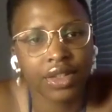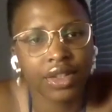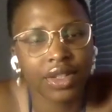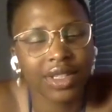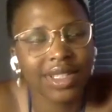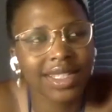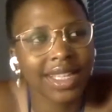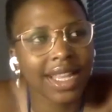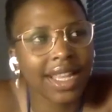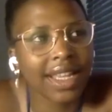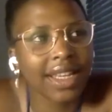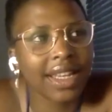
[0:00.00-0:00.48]
So
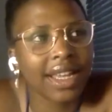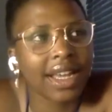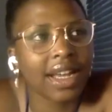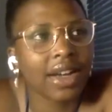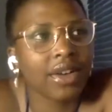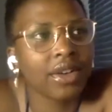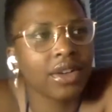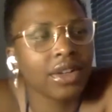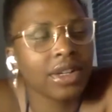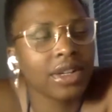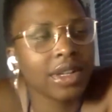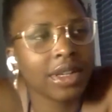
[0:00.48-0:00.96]
say
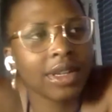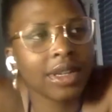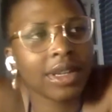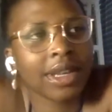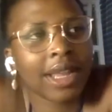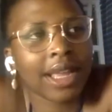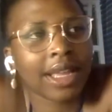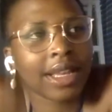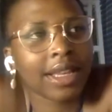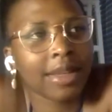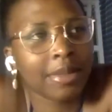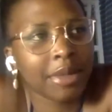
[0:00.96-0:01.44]
now,
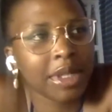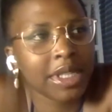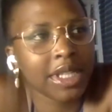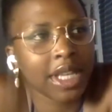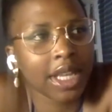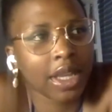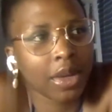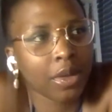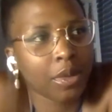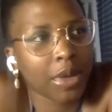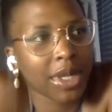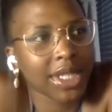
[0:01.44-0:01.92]
like, let me
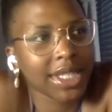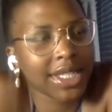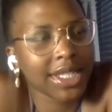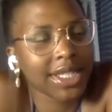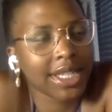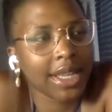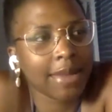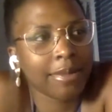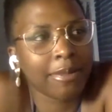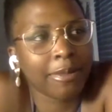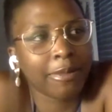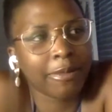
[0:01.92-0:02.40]
take it one
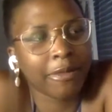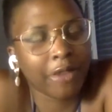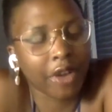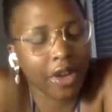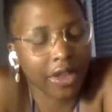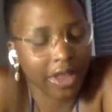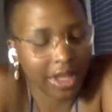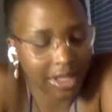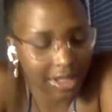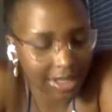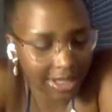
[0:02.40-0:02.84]
step further.